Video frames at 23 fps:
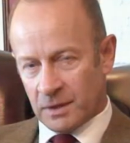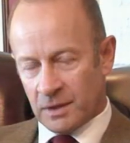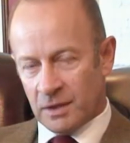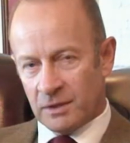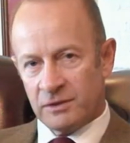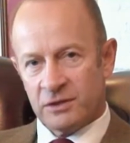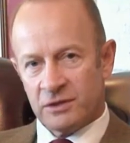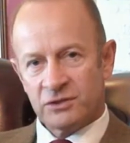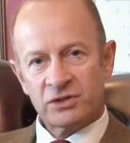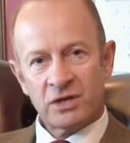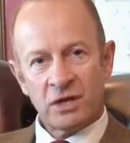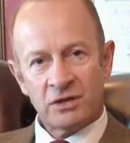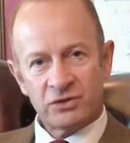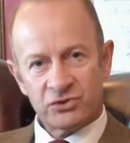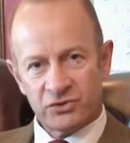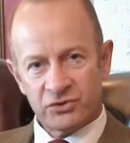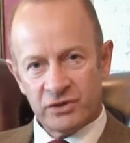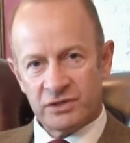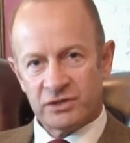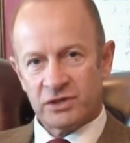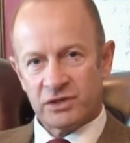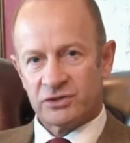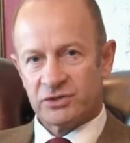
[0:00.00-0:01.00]
This
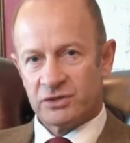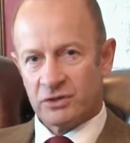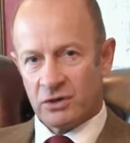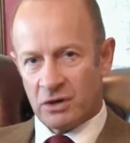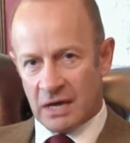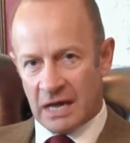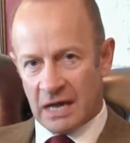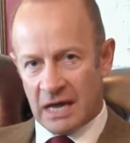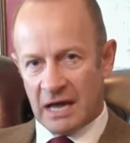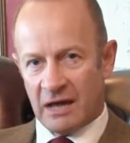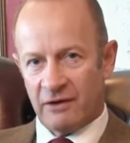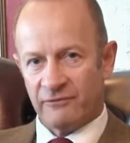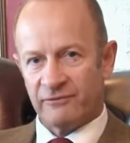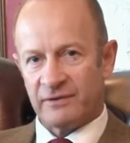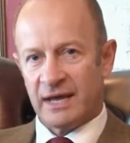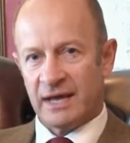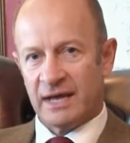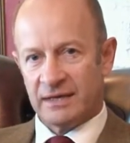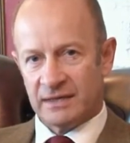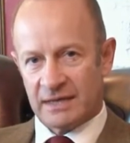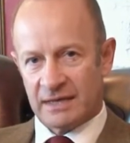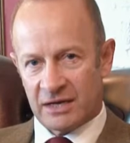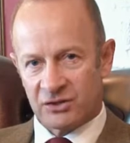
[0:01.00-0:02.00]
country does not have
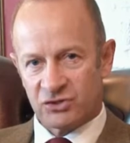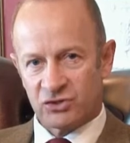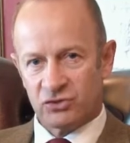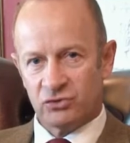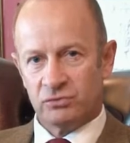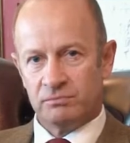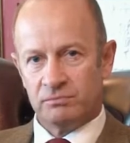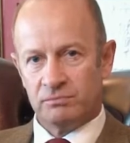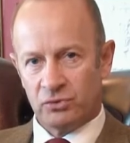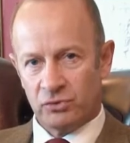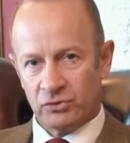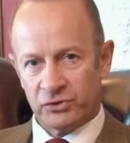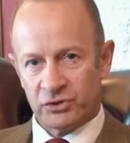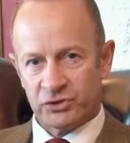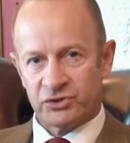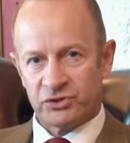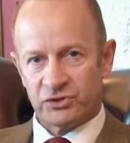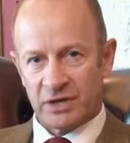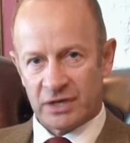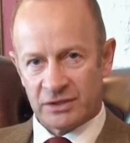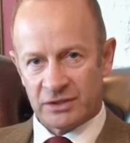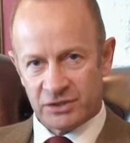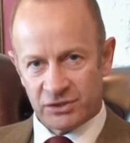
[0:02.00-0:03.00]
a national border
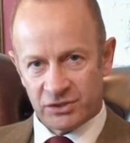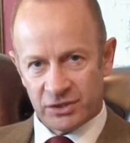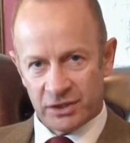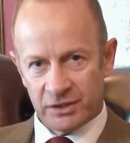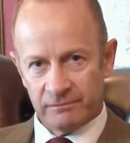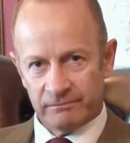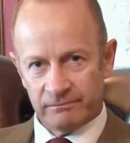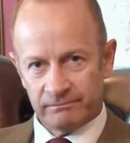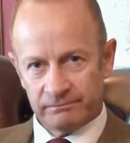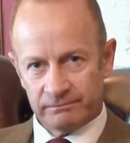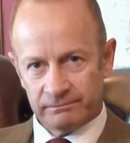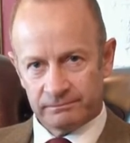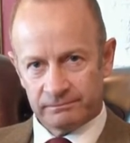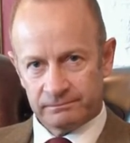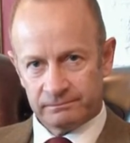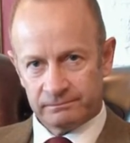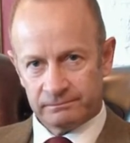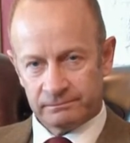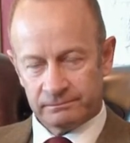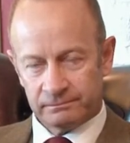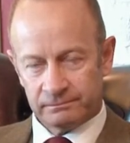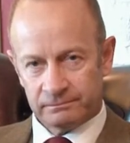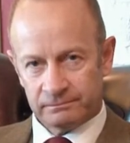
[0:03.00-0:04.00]
strategy.
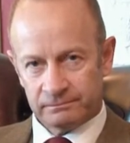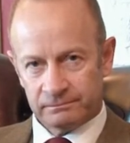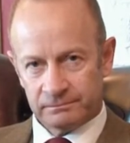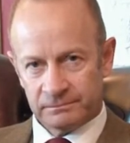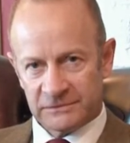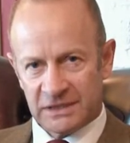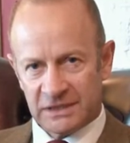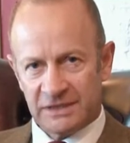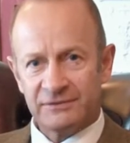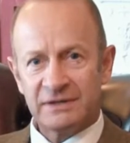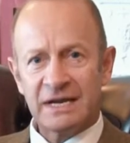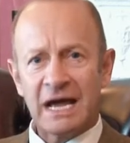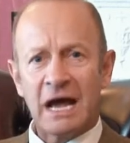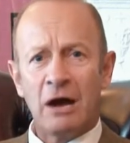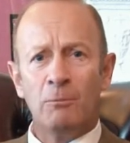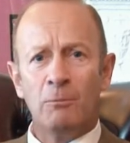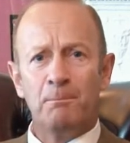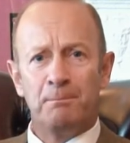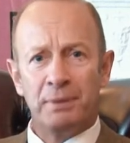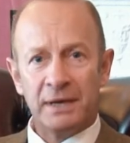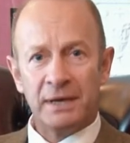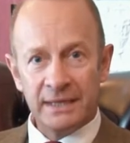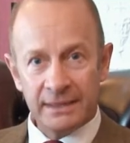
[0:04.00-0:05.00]
Even
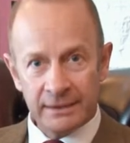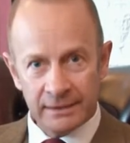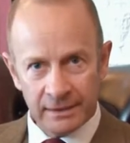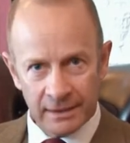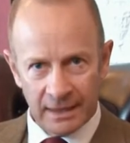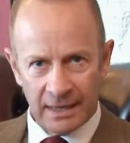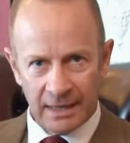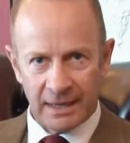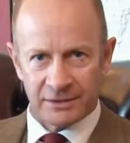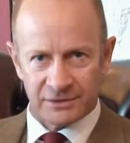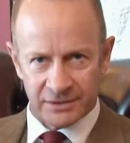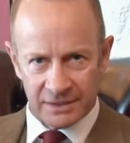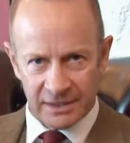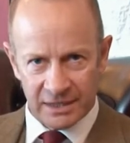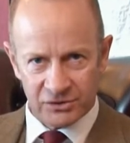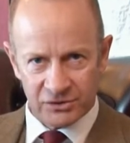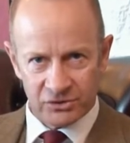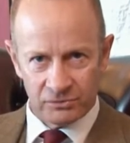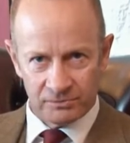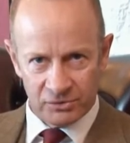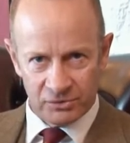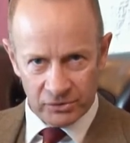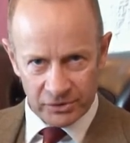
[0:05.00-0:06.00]
Albania has a
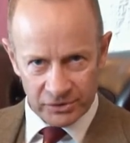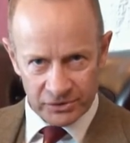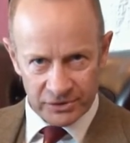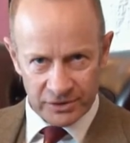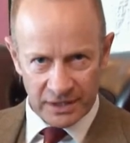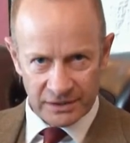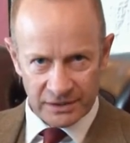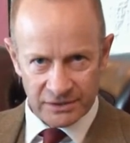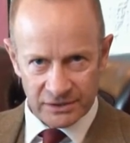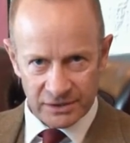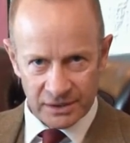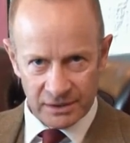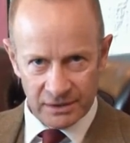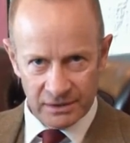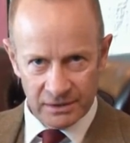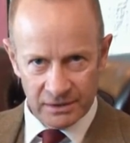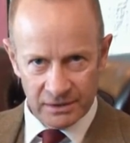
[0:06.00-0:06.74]
national border strategy.